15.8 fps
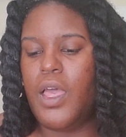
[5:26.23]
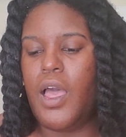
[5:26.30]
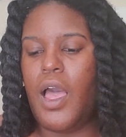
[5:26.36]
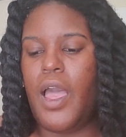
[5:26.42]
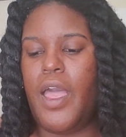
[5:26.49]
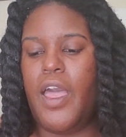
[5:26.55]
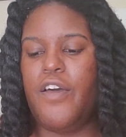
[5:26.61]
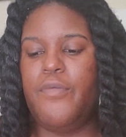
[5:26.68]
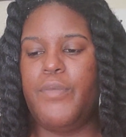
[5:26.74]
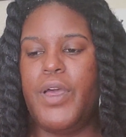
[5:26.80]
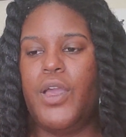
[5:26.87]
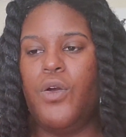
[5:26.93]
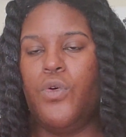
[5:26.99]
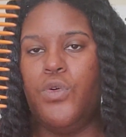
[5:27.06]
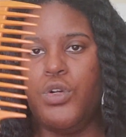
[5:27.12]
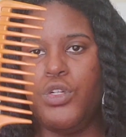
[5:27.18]
I have my
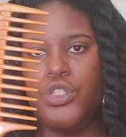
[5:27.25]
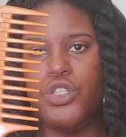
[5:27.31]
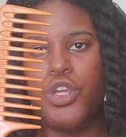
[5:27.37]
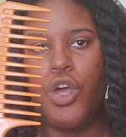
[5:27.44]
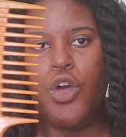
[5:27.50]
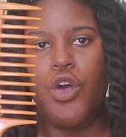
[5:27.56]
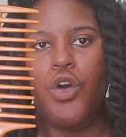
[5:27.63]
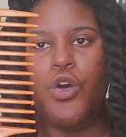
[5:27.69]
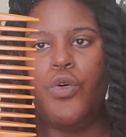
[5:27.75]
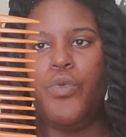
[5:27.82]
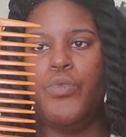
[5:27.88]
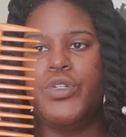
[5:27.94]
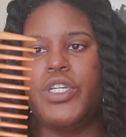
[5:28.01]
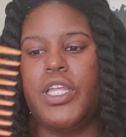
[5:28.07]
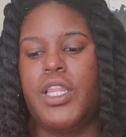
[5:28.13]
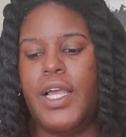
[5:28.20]
orange comb,
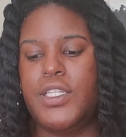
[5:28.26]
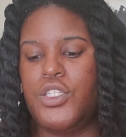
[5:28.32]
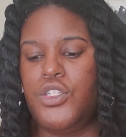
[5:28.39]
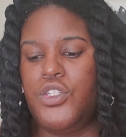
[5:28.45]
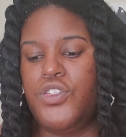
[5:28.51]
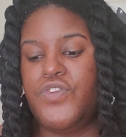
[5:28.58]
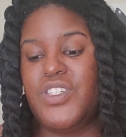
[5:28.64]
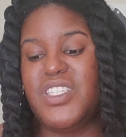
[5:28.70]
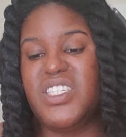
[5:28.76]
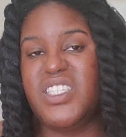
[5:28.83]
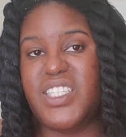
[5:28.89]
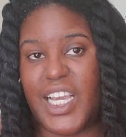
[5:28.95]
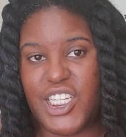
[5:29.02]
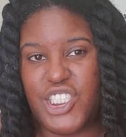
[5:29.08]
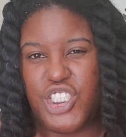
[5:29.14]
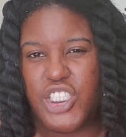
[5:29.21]
which I like to use for
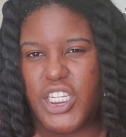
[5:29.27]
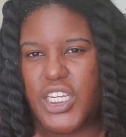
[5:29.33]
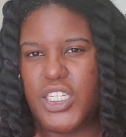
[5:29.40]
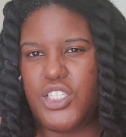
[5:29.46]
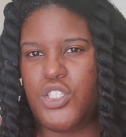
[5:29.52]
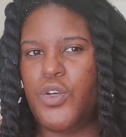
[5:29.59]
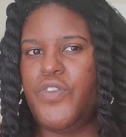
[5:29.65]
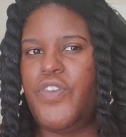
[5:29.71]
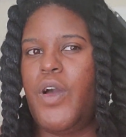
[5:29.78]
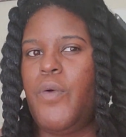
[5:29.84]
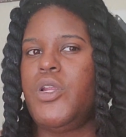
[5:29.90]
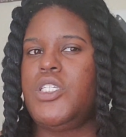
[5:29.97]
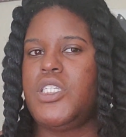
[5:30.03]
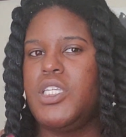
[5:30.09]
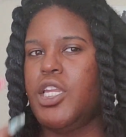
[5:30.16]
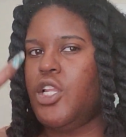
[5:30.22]
sectioning. So if I want
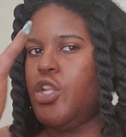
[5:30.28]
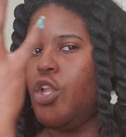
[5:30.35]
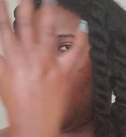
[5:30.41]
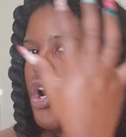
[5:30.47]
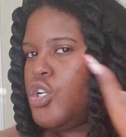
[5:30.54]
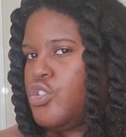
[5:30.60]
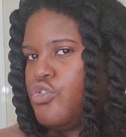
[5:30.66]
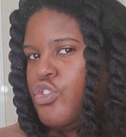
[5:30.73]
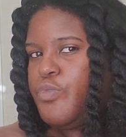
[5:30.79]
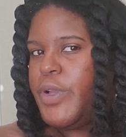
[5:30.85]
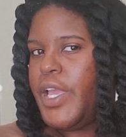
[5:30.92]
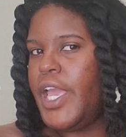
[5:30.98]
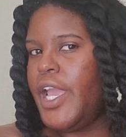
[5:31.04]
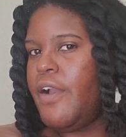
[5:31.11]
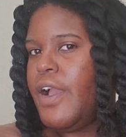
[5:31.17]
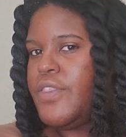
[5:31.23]
to just get a large group of
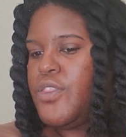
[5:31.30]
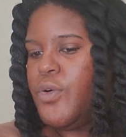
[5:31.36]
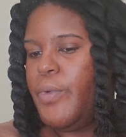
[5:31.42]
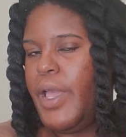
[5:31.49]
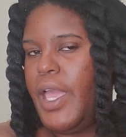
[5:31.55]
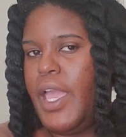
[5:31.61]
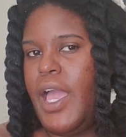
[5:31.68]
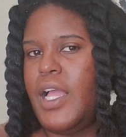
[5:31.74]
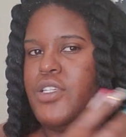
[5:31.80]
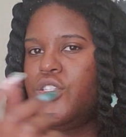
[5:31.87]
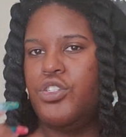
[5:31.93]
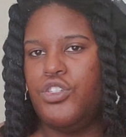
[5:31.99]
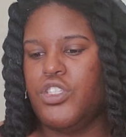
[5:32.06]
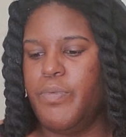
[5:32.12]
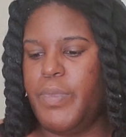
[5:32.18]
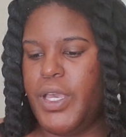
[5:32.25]
hair out the way, I just
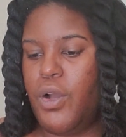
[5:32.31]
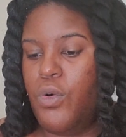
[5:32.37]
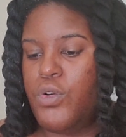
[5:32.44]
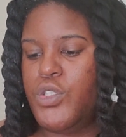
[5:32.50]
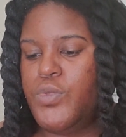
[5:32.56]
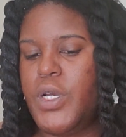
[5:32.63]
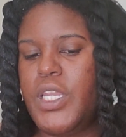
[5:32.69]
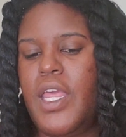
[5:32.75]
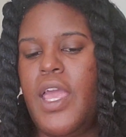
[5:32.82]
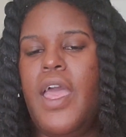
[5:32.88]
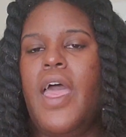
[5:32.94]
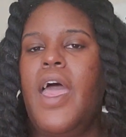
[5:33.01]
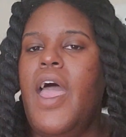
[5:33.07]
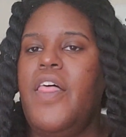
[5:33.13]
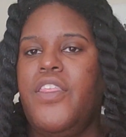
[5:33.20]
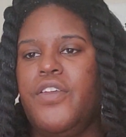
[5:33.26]
use the big orange one.
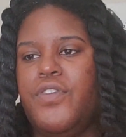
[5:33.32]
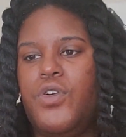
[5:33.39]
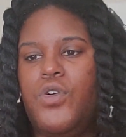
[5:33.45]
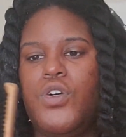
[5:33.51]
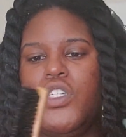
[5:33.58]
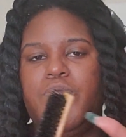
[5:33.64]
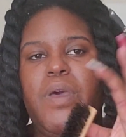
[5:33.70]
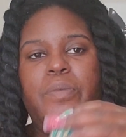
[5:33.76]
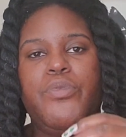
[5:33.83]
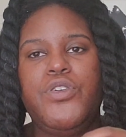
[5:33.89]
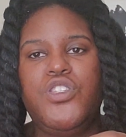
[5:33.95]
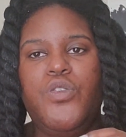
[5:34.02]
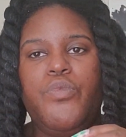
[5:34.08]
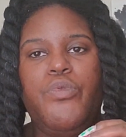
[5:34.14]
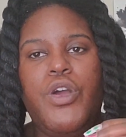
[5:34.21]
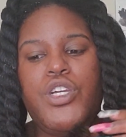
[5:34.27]
And then of course my
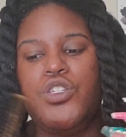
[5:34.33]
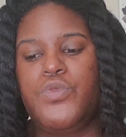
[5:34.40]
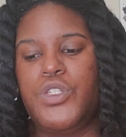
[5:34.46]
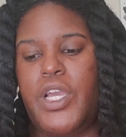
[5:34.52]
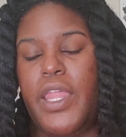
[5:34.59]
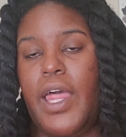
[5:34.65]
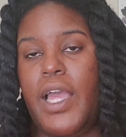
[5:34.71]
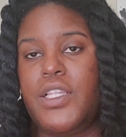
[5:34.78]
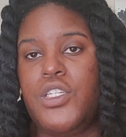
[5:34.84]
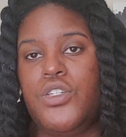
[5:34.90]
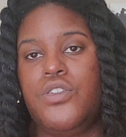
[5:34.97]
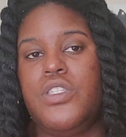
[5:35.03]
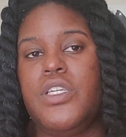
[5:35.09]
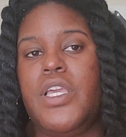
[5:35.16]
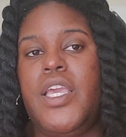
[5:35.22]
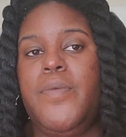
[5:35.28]
bristle brush, which I like to use
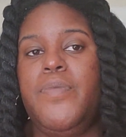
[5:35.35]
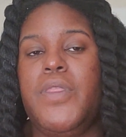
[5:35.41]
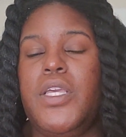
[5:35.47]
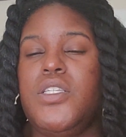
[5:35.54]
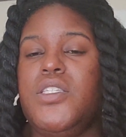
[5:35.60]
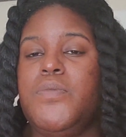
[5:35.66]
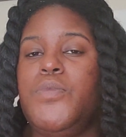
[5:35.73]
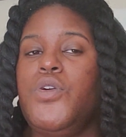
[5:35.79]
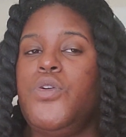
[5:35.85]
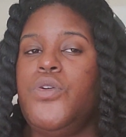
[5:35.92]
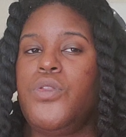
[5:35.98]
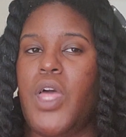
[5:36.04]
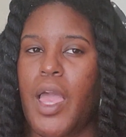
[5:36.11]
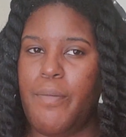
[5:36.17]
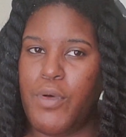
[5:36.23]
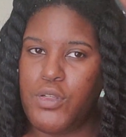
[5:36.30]
to keep them smooth.
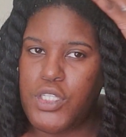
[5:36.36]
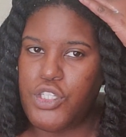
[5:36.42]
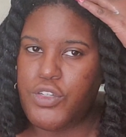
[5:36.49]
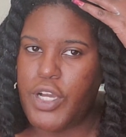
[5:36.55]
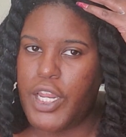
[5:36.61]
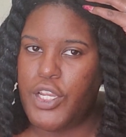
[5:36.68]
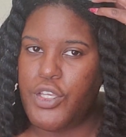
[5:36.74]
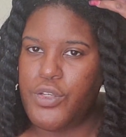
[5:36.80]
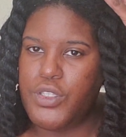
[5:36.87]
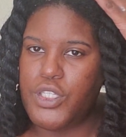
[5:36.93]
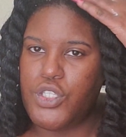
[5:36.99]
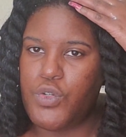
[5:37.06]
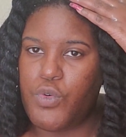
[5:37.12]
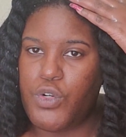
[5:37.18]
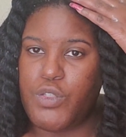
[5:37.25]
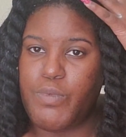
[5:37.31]
I mostly try to use it
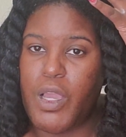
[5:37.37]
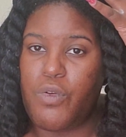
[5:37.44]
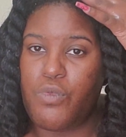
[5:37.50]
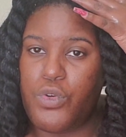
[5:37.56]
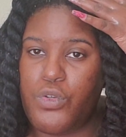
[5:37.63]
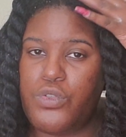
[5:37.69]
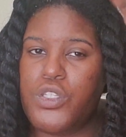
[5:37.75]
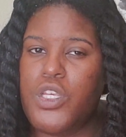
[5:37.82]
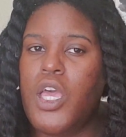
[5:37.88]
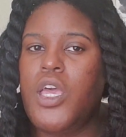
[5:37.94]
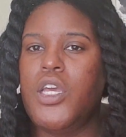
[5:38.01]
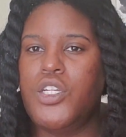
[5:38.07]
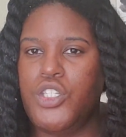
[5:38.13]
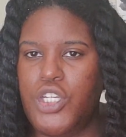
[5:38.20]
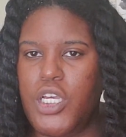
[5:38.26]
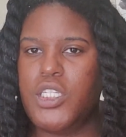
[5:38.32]
towards my roots
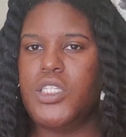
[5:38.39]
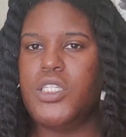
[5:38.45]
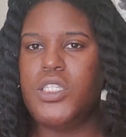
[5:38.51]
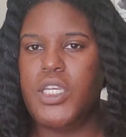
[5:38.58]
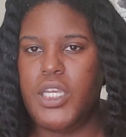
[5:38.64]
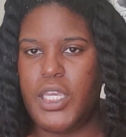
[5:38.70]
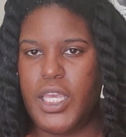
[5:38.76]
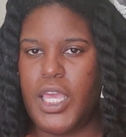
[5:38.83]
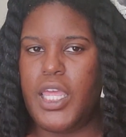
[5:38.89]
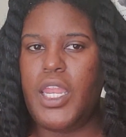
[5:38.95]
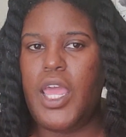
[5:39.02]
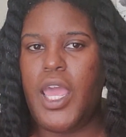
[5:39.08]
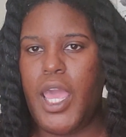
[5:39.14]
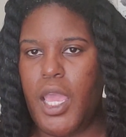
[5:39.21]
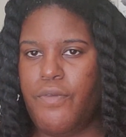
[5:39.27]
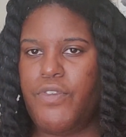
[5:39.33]
just to
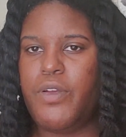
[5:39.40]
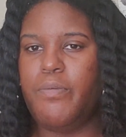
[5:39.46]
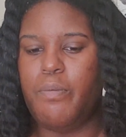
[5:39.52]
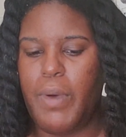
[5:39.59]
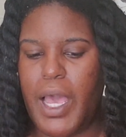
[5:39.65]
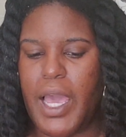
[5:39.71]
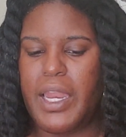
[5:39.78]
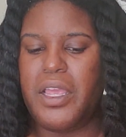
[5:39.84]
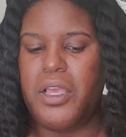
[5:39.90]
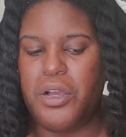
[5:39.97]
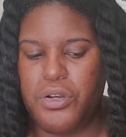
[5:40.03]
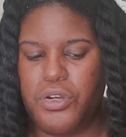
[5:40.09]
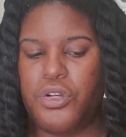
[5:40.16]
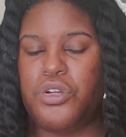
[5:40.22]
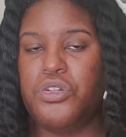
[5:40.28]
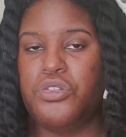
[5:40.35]
get everybody
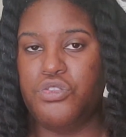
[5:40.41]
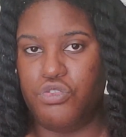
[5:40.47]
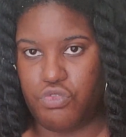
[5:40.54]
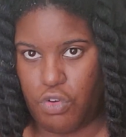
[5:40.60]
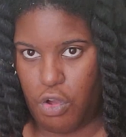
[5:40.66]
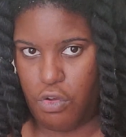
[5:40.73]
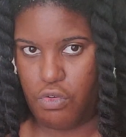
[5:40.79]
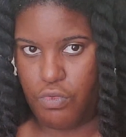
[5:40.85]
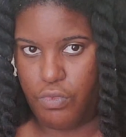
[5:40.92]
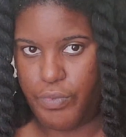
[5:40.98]
under control.